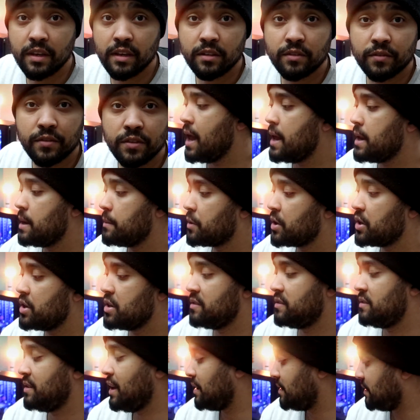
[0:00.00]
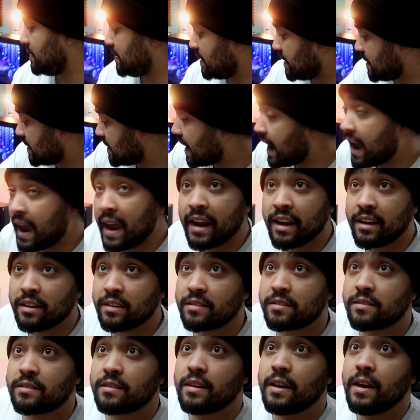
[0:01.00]
this, and I'm going to set it
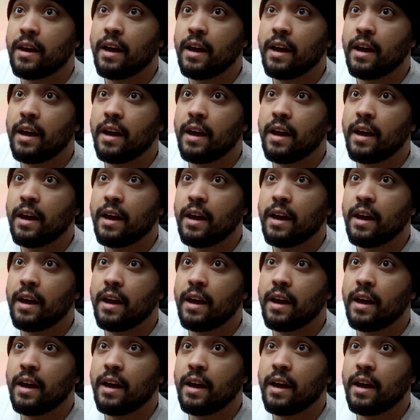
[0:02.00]
against